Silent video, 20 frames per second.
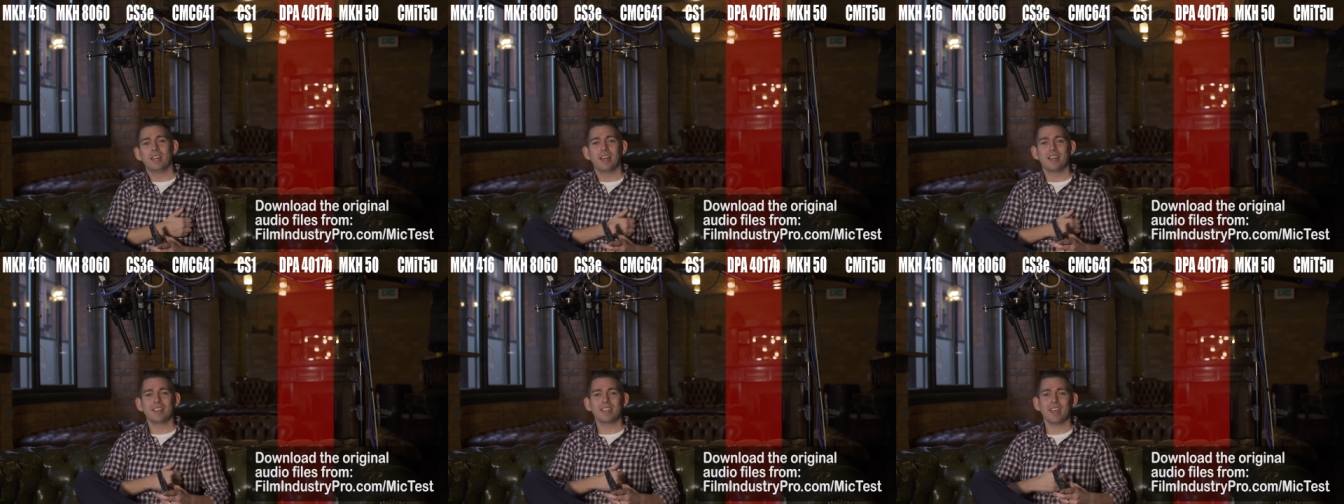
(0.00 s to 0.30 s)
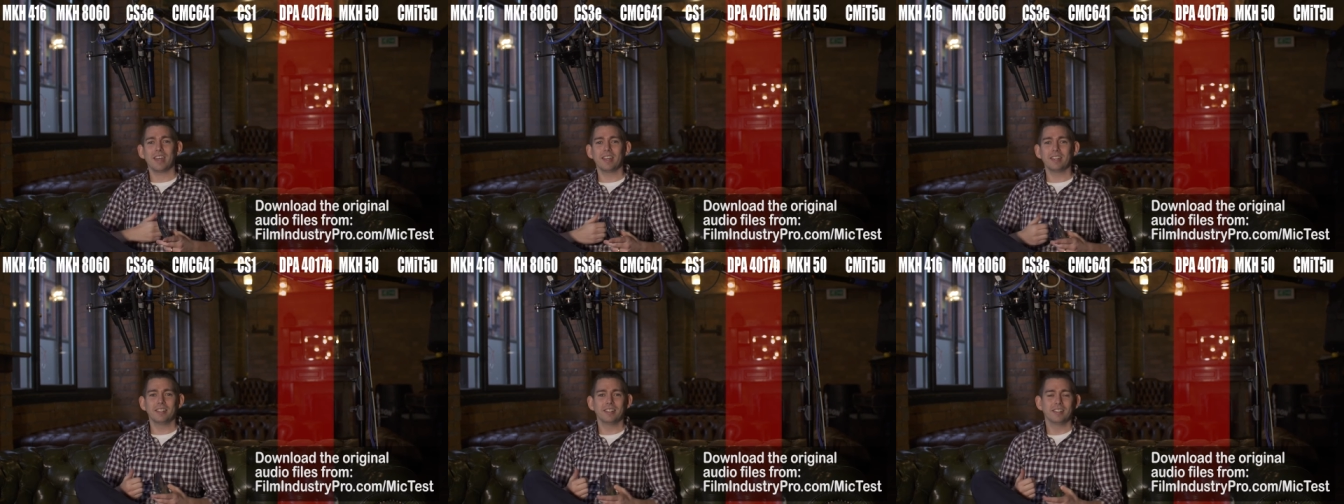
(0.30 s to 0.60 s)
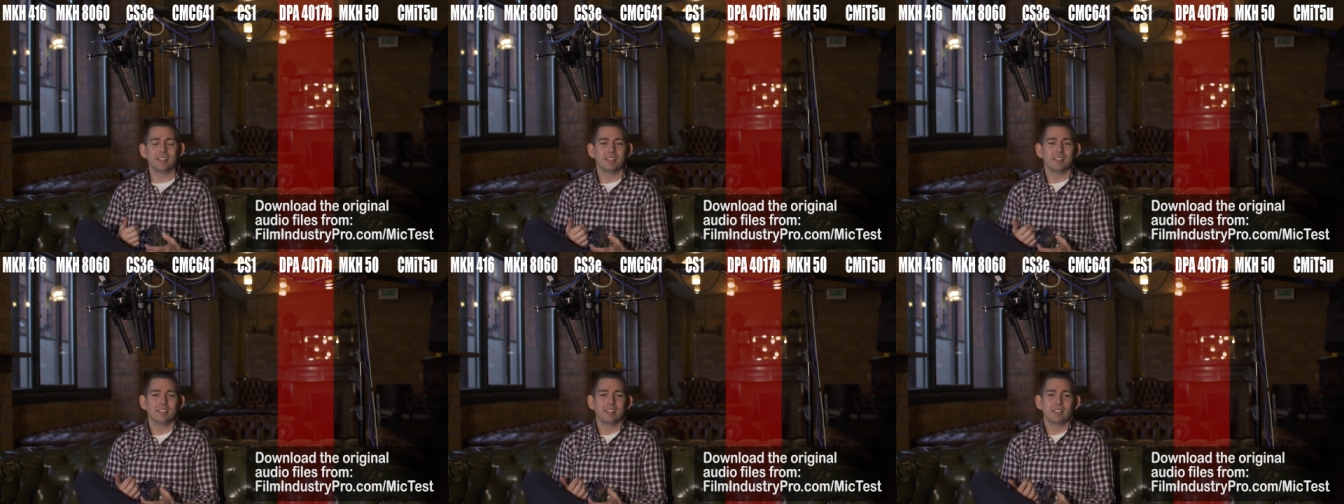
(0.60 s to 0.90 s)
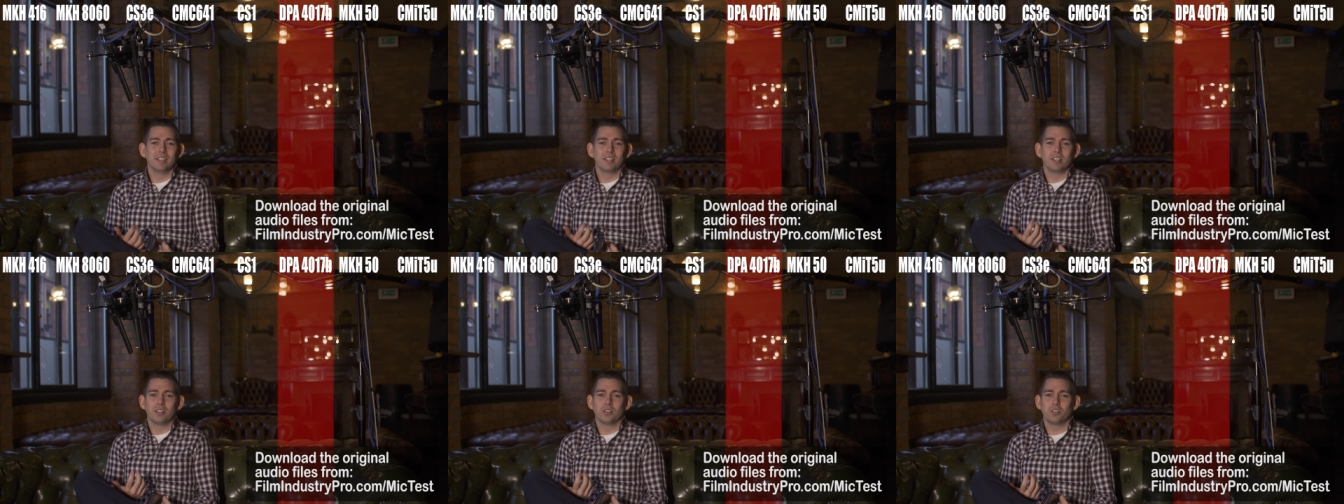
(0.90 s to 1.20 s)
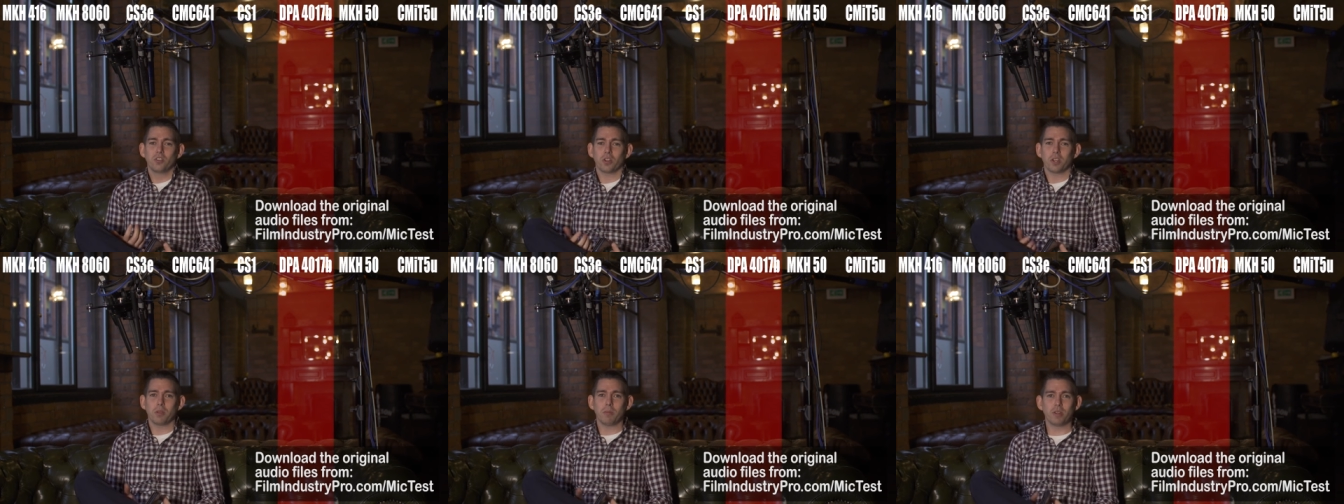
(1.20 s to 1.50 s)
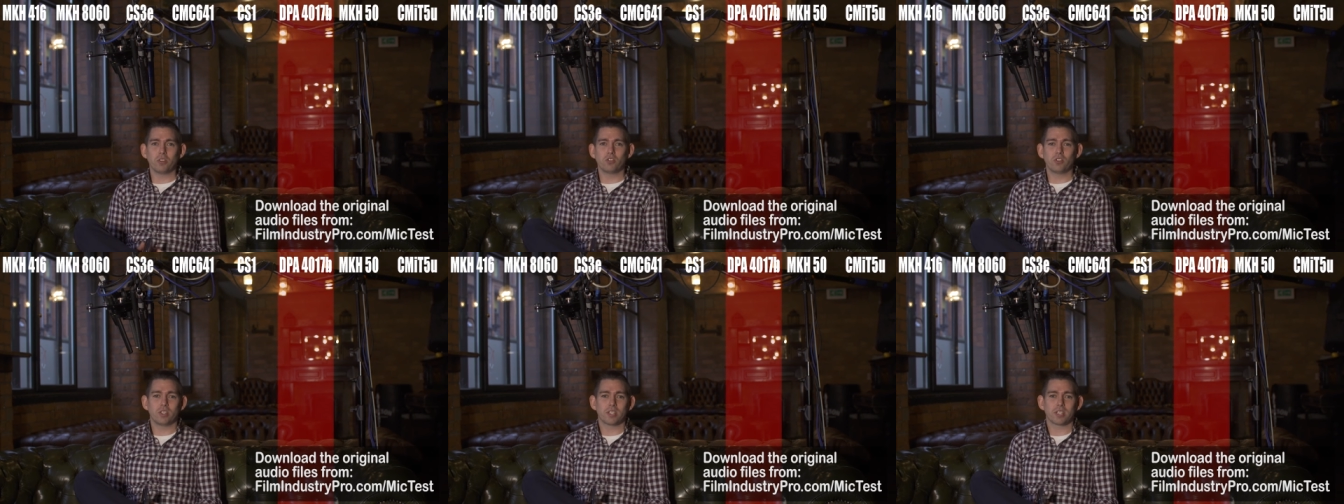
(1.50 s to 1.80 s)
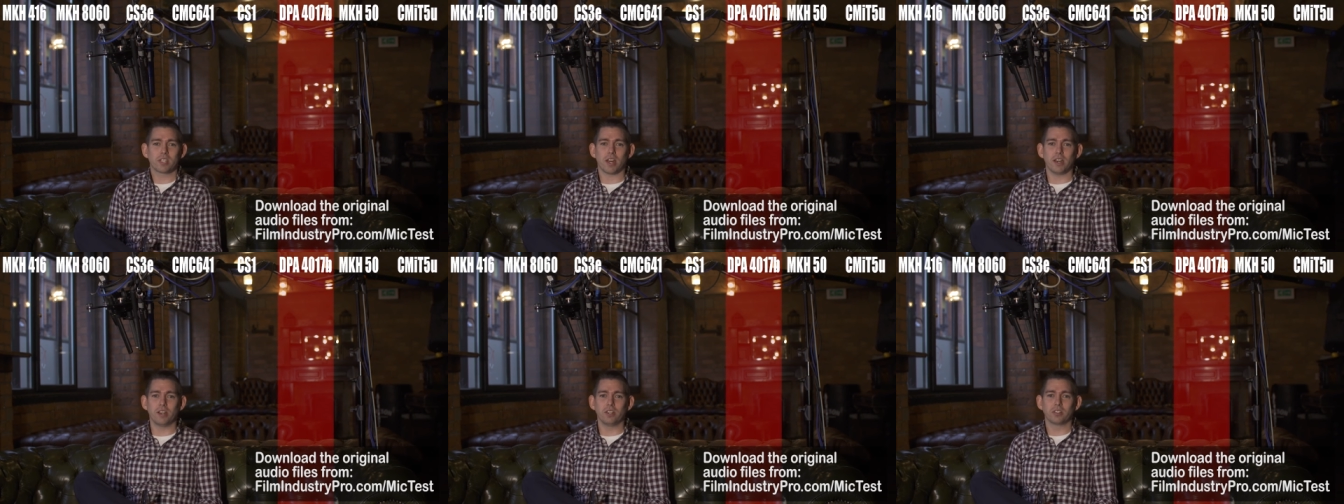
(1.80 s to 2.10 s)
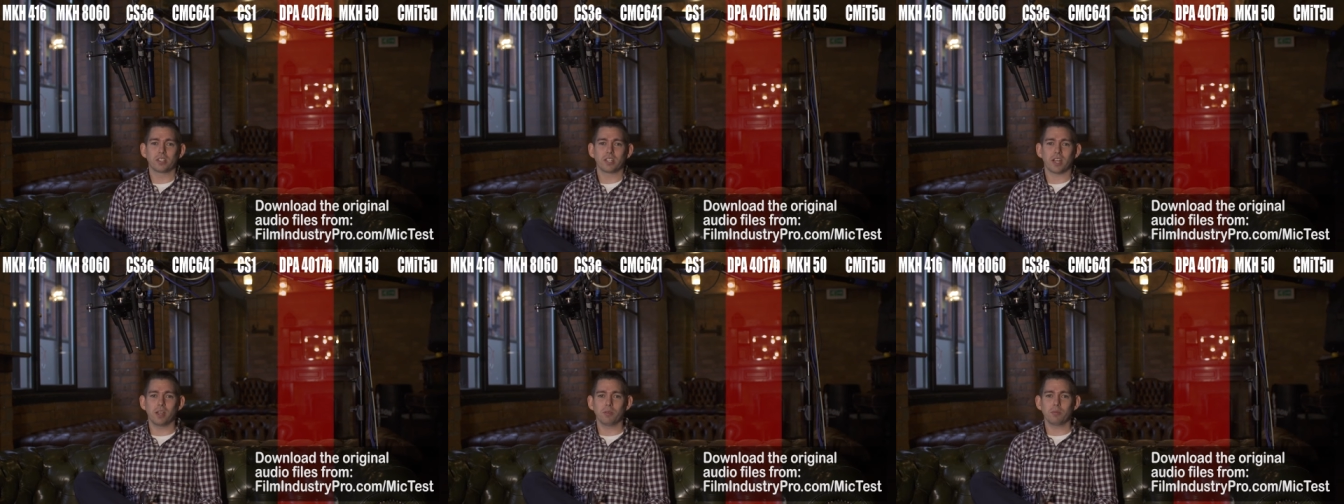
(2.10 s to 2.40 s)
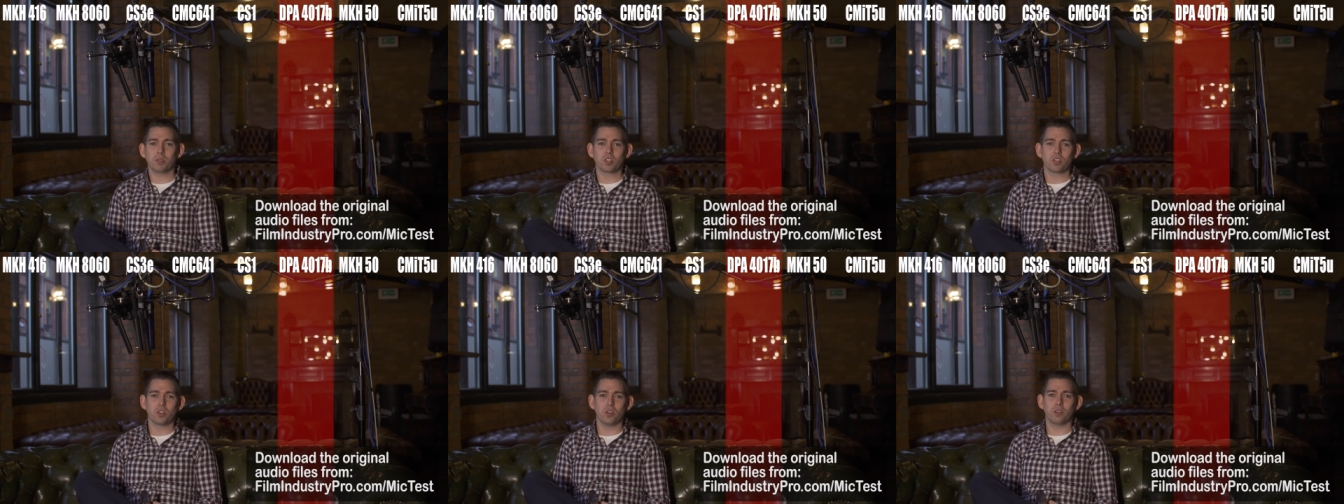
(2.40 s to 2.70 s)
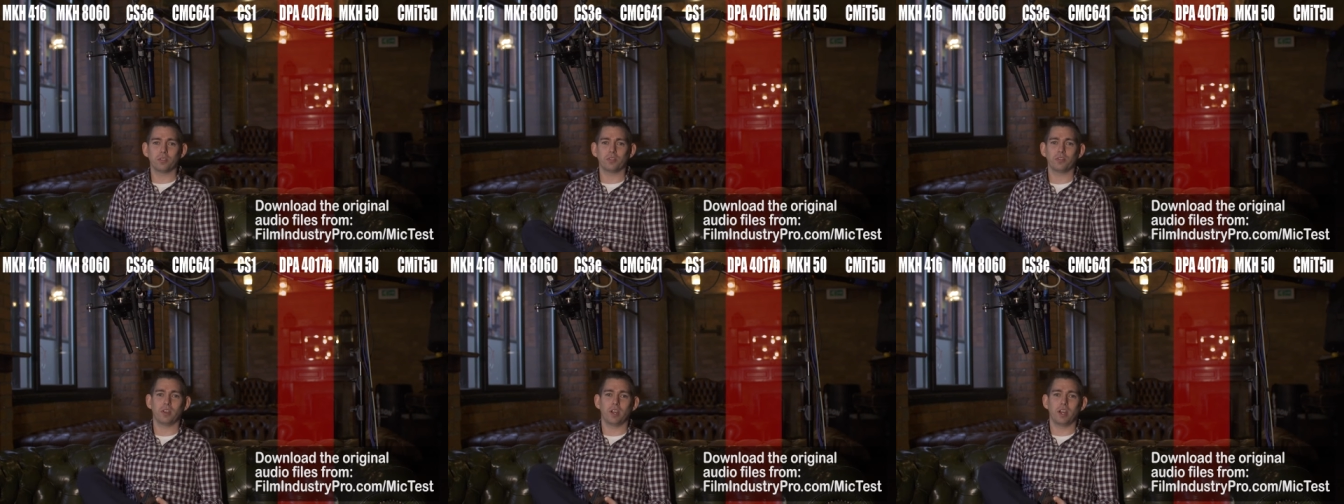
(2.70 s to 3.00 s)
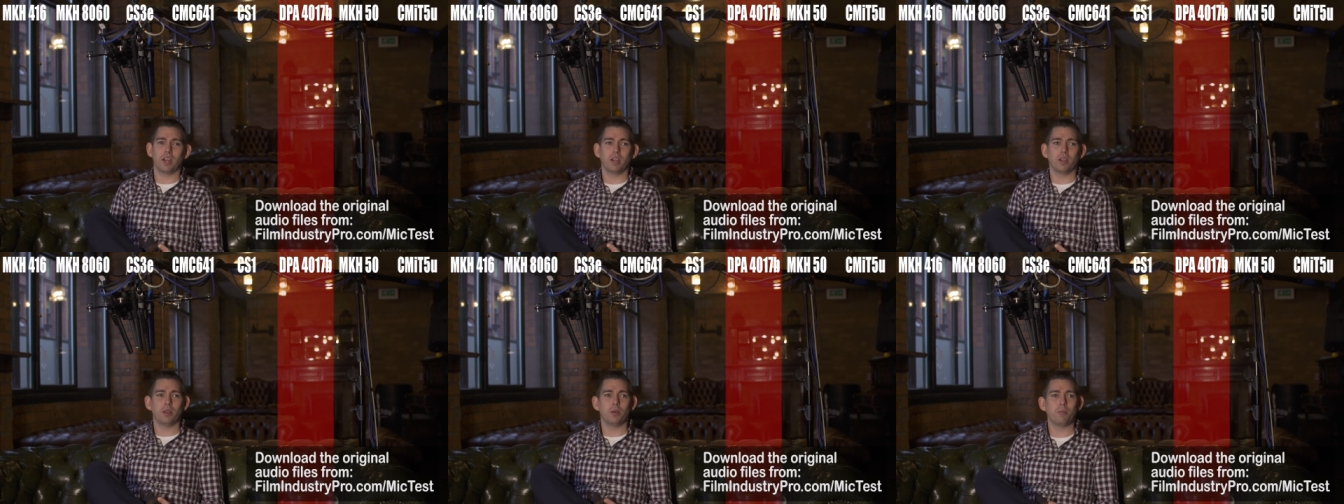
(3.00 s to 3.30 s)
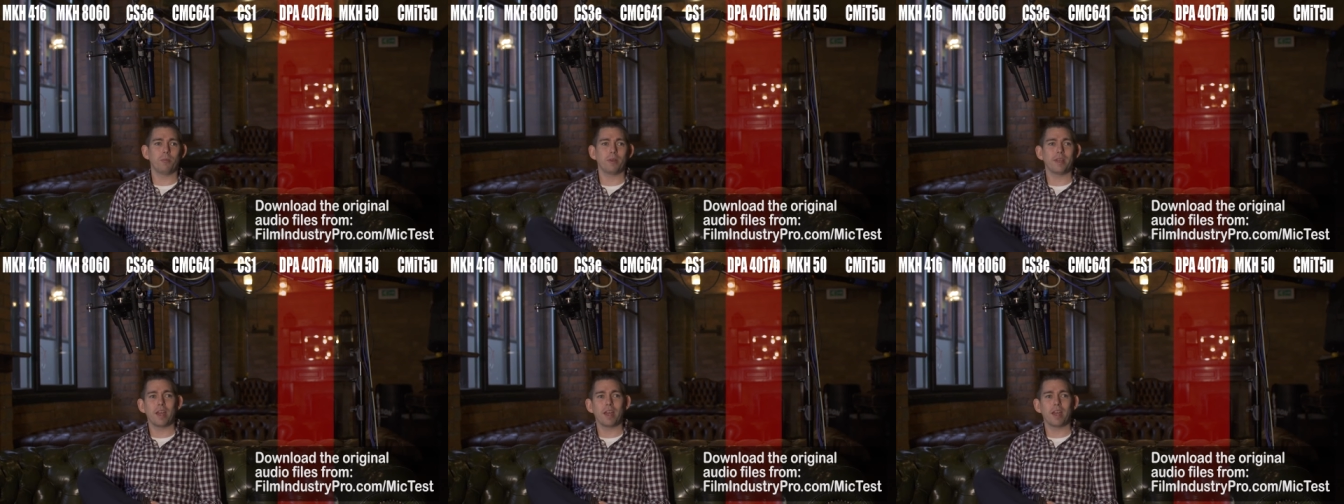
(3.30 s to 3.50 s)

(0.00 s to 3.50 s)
Again, documentary style type stuff, um,